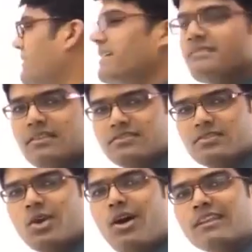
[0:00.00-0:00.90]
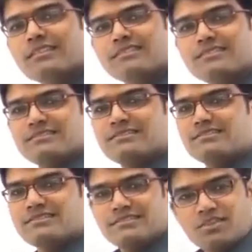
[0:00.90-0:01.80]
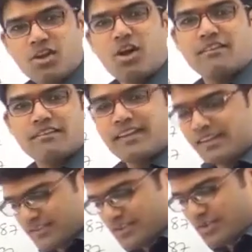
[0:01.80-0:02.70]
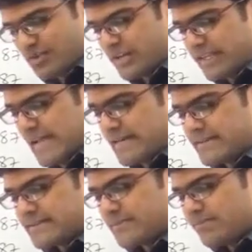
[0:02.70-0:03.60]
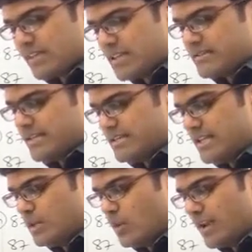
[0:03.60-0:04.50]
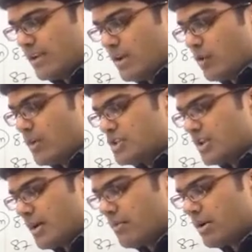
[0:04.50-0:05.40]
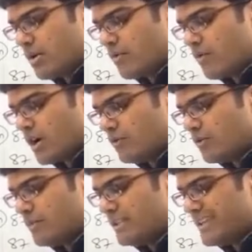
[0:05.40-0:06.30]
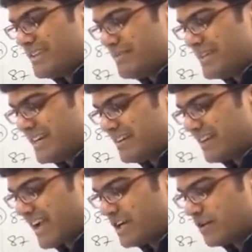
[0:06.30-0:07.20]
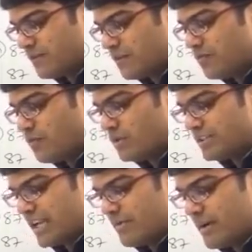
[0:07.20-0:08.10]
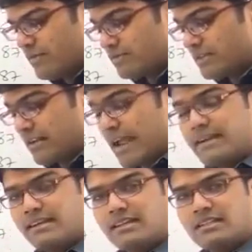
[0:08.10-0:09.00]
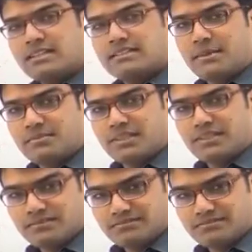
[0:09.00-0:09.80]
and 26 gone gone right so don't take that risk 16th one which number or word would be the immediate right of the fourth element from the right end in the step 3